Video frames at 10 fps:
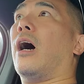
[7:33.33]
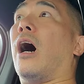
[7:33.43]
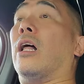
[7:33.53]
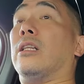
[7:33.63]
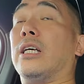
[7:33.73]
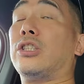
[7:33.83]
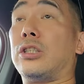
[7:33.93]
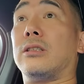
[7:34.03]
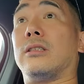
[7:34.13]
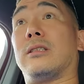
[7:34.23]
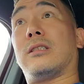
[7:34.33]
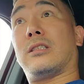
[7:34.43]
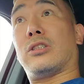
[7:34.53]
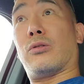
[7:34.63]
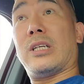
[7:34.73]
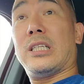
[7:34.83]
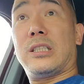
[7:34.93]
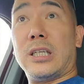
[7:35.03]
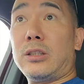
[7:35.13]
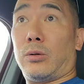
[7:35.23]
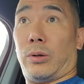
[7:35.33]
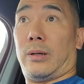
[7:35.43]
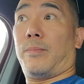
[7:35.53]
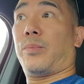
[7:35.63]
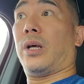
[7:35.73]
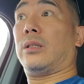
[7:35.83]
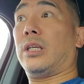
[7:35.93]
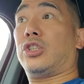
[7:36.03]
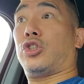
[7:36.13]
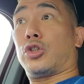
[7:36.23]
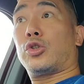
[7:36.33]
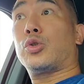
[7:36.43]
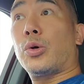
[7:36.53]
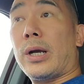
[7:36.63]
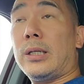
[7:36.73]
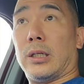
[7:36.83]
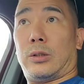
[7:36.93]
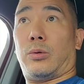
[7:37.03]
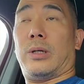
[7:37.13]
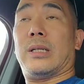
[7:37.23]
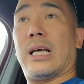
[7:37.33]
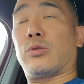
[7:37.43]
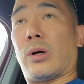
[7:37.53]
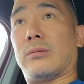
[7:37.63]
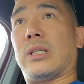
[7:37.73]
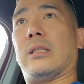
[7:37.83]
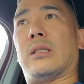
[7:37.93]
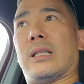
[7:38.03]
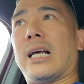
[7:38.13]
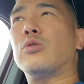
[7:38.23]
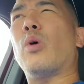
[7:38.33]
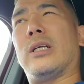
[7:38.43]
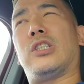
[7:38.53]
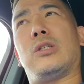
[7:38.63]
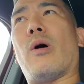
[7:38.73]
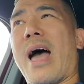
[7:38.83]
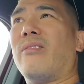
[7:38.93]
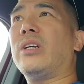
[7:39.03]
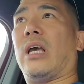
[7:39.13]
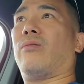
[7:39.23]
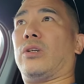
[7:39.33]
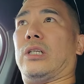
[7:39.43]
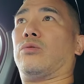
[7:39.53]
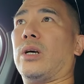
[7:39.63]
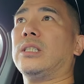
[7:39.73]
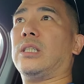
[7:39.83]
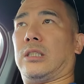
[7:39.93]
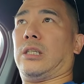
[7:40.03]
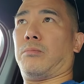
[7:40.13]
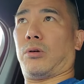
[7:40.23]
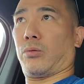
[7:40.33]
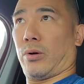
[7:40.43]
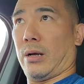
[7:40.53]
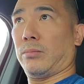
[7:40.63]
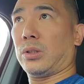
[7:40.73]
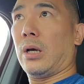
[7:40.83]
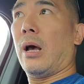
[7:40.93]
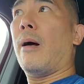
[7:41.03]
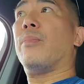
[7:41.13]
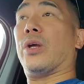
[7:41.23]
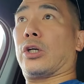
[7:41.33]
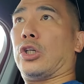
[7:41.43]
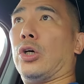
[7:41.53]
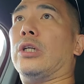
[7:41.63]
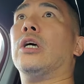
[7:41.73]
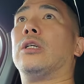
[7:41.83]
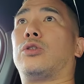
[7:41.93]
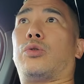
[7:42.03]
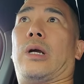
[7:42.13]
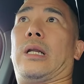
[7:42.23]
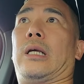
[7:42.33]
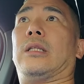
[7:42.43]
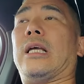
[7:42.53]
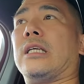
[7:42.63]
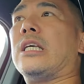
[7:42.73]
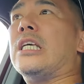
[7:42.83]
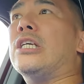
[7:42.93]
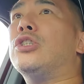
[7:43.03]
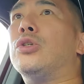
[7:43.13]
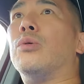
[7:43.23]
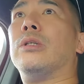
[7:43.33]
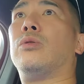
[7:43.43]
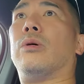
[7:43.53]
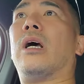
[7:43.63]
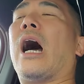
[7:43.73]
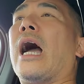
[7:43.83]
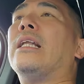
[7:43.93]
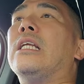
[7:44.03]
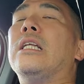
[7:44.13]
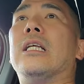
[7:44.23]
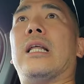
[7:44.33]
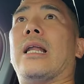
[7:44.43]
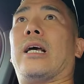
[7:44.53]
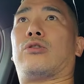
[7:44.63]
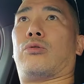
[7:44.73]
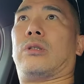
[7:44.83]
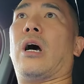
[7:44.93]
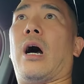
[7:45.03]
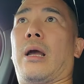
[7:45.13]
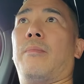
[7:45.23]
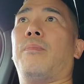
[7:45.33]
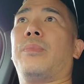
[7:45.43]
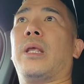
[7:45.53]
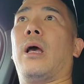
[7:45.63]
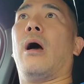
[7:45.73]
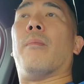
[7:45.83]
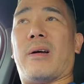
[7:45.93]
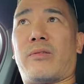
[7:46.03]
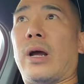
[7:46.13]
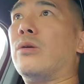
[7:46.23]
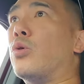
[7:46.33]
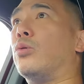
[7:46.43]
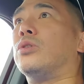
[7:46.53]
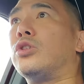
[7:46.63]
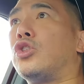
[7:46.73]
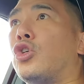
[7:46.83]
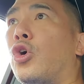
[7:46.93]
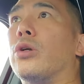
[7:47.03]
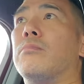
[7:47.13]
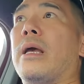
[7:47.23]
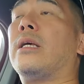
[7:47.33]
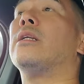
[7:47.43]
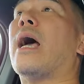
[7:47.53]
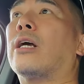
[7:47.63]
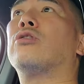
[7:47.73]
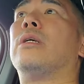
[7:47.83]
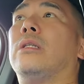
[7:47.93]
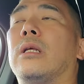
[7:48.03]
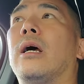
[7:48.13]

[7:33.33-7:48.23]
unless you're eased into it, unless you're trained into it. And that's what I say. That's why I still advocate for these residency programs. They're good training. They ease you into it. I needed that extra time. My friend who couldn't make it, actually,